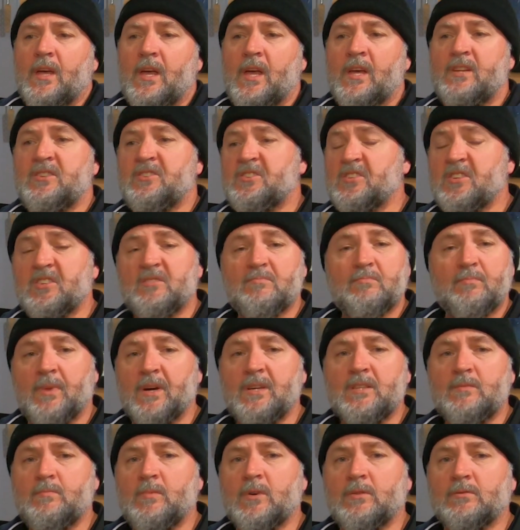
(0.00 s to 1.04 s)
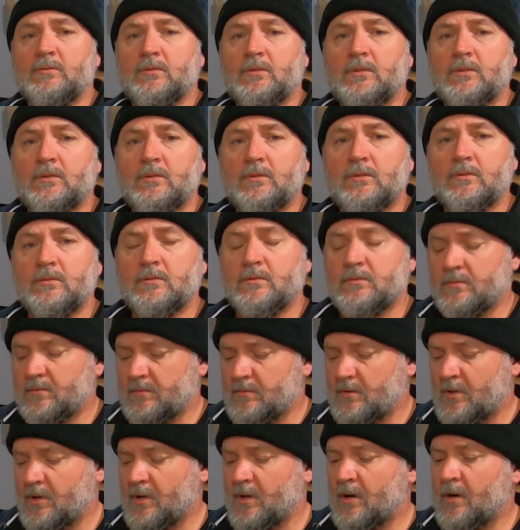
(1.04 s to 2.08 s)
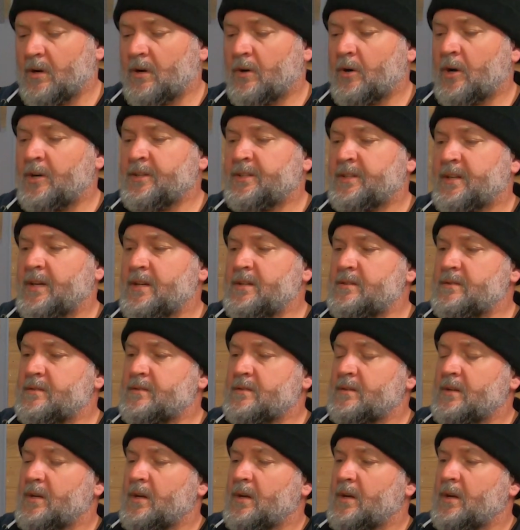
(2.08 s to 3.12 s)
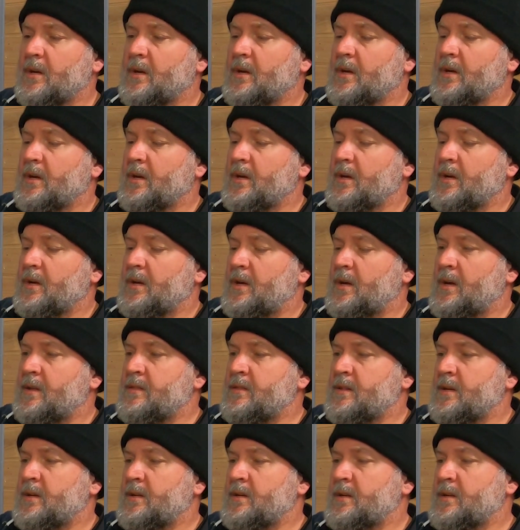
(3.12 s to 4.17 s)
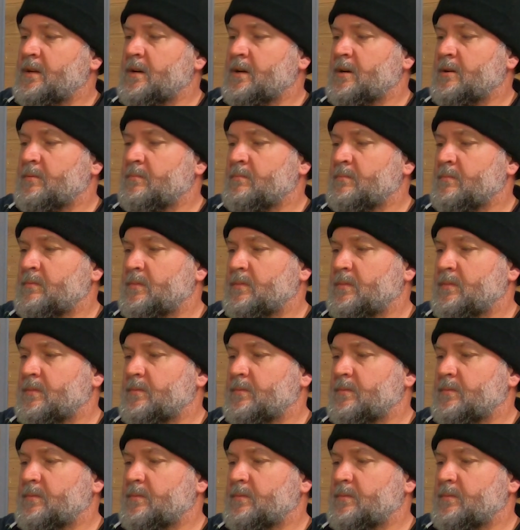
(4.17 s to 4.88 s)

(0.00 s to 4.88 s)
and just base malt, I'd guess. And then